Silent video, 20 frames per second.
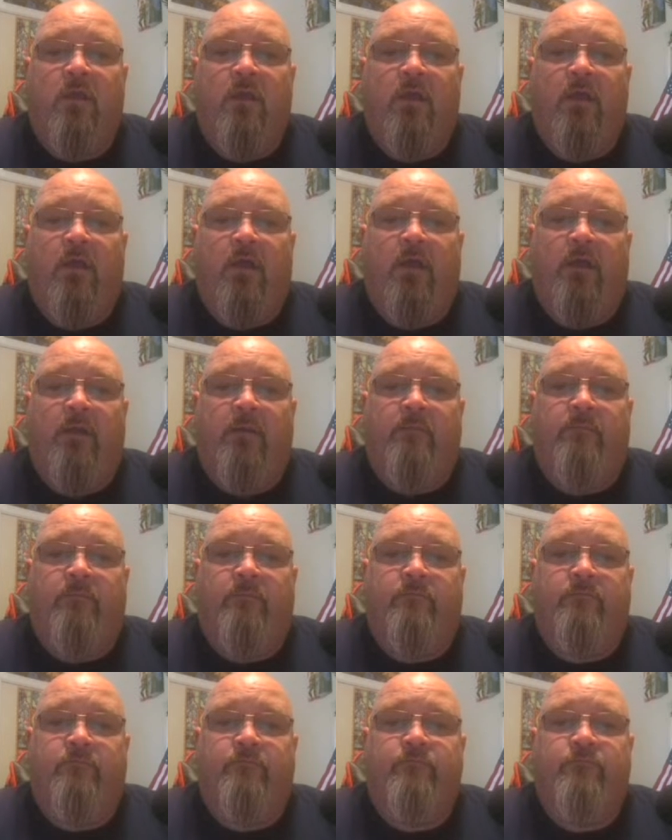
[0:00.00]
I
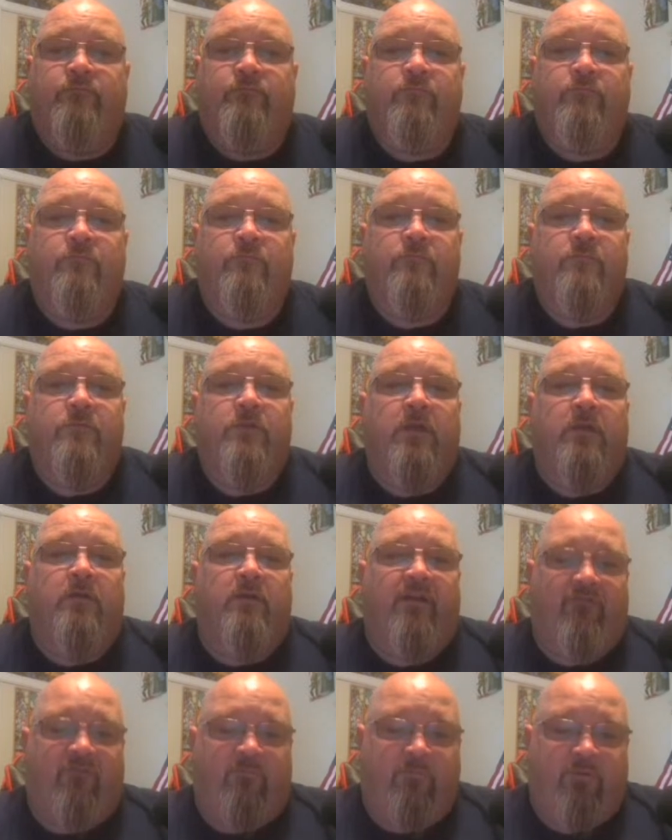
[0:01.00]
don't
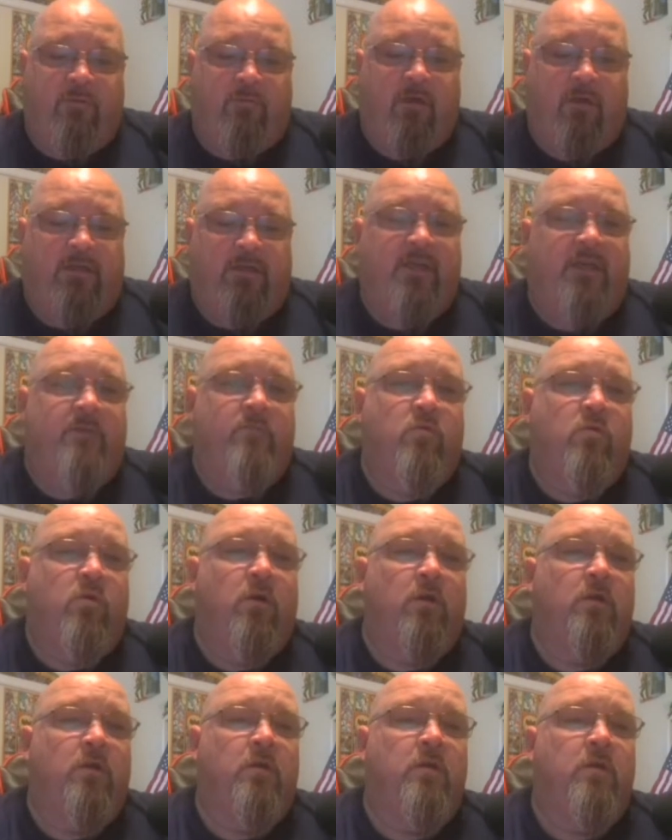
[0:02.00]
have it bookmarked
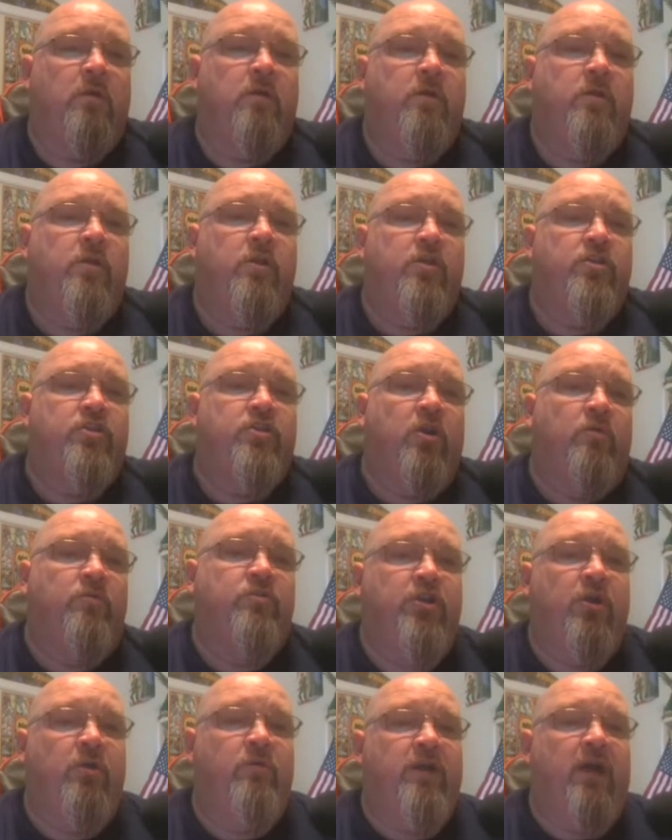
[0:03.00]
anymore.
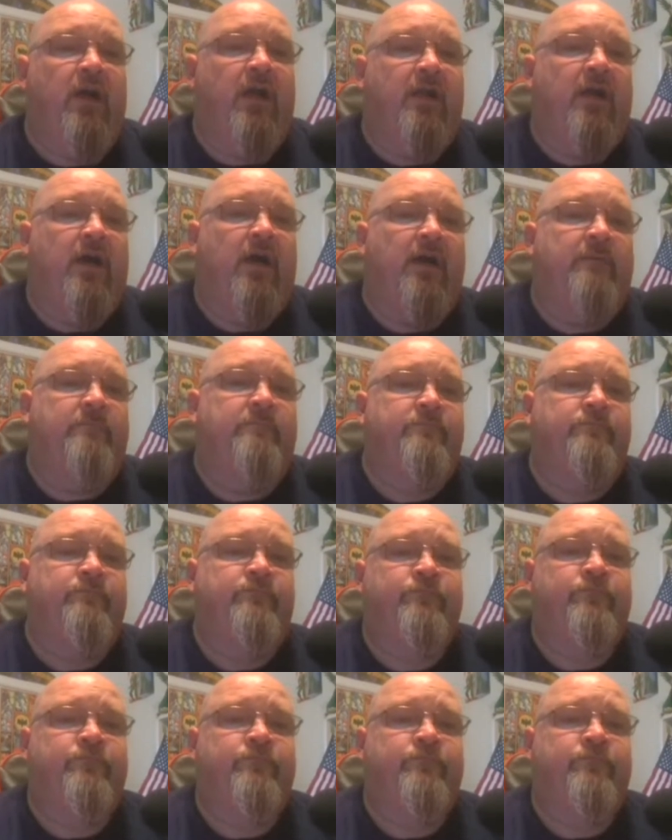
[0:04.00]
Yojo.com.